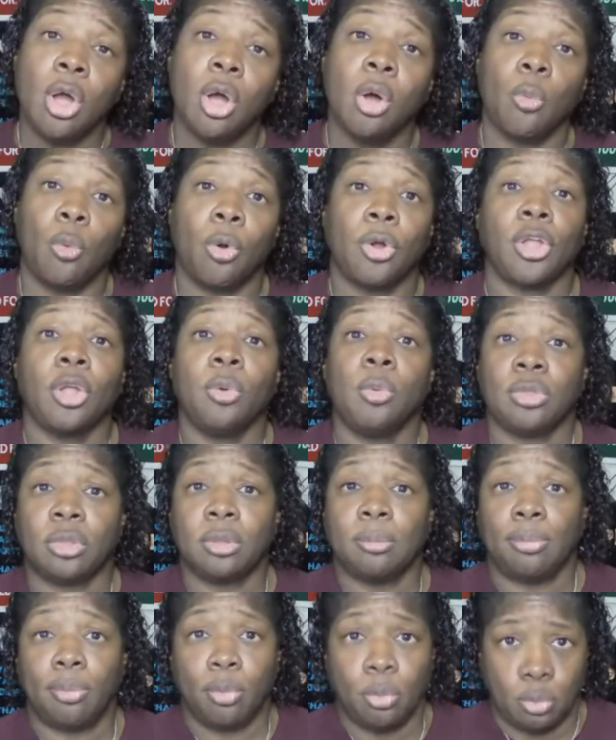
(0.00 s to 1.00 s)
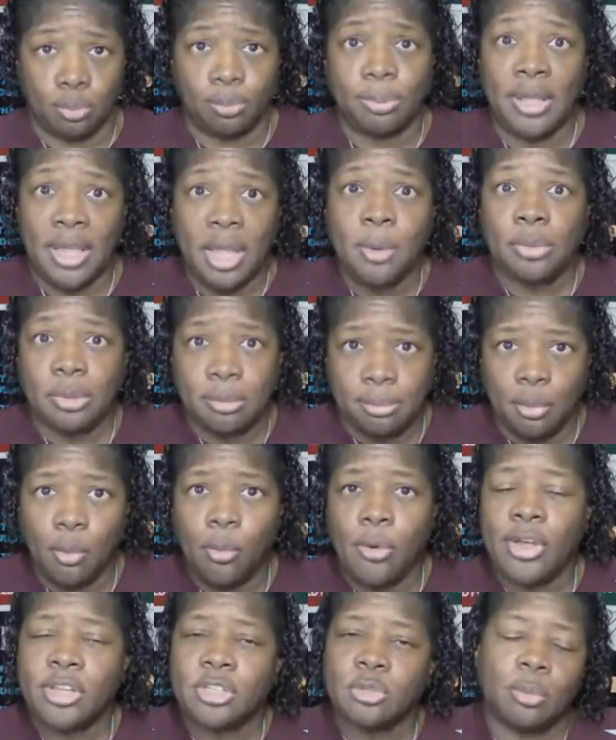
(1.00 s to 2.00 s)
working with playing with the
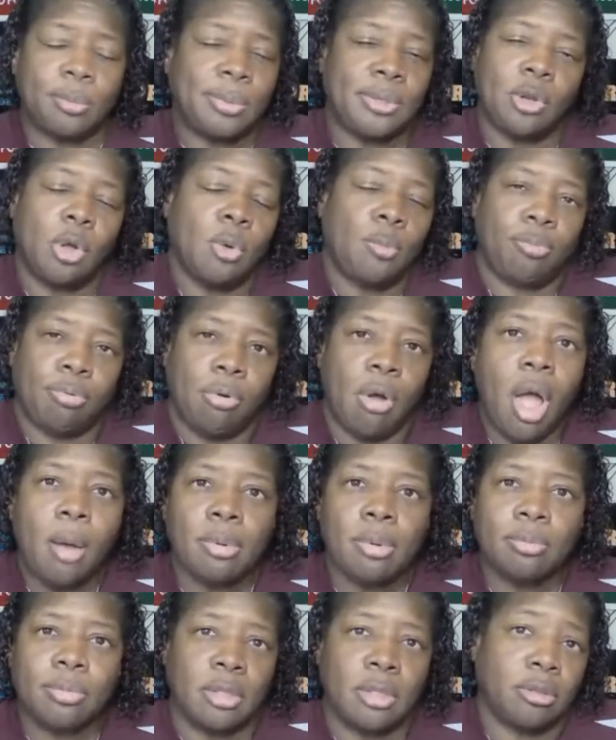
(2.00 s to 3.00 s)
boys will be no problem.